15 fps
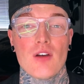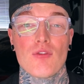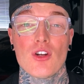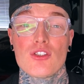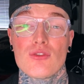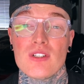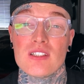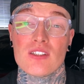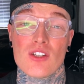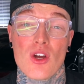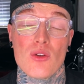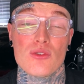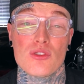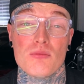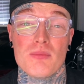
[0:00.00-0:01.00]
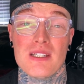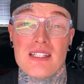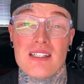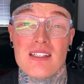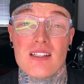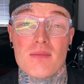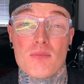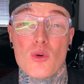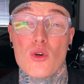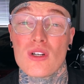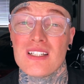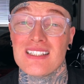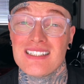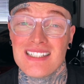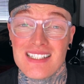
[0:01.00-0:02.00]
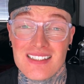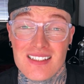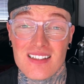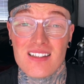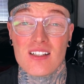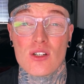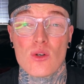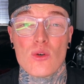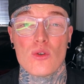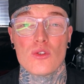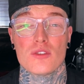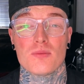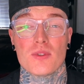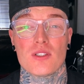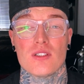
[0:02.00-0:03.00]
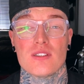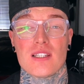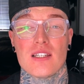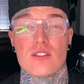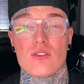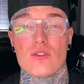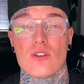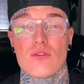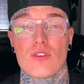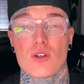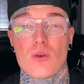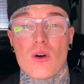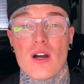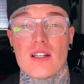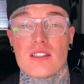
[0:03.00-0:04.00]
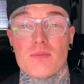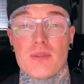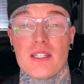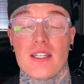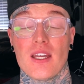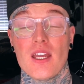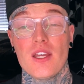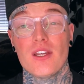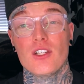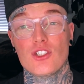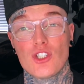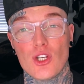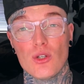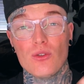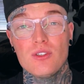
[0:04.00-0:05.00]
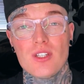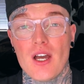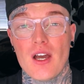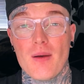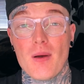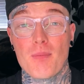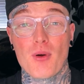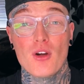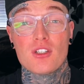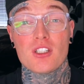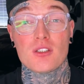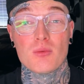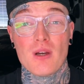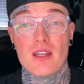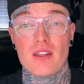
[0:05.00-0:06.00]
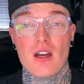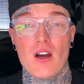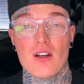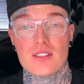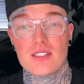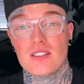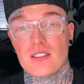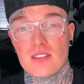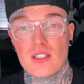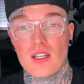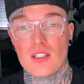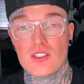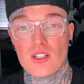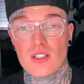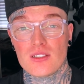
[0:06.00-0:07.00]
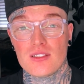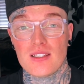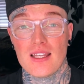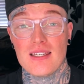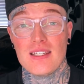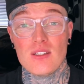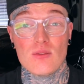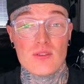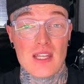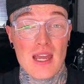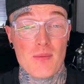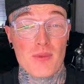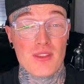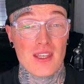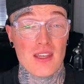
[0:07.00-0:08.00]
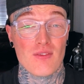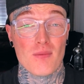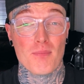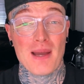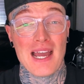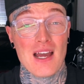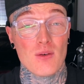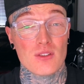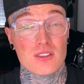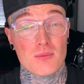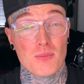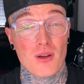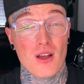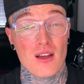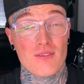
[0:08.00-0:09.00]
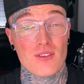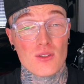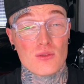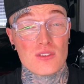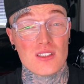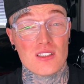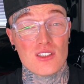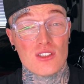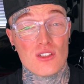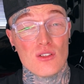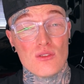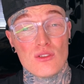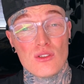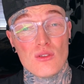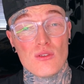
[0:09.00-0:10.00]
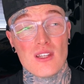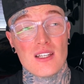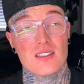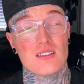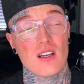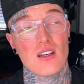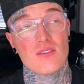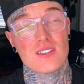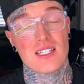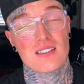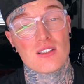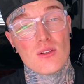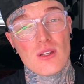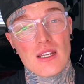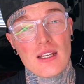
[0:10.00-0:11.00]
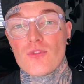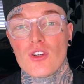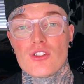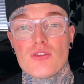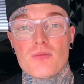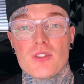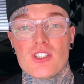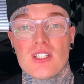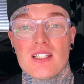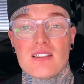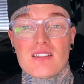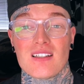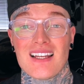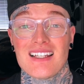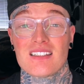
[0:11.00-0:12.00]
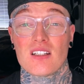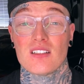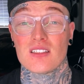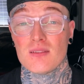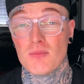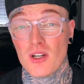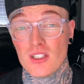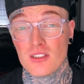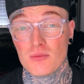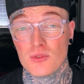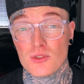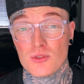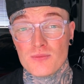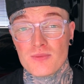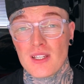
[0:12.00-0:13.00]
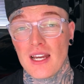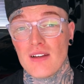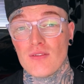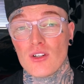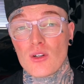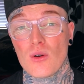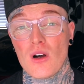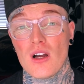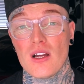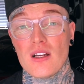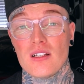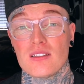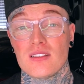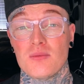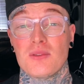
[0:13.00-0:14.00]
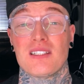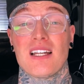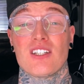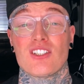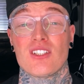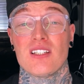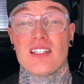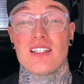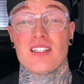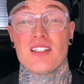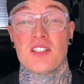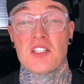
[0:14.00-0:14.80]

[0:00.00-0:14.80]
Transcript: Rotaries are known to be more consistent than coils because they do not require to be tuned, a process where the artist adjusts their needle depth, give and power supply voltage to suit their style of tattooing. Rotary machines are less customizable and require substantially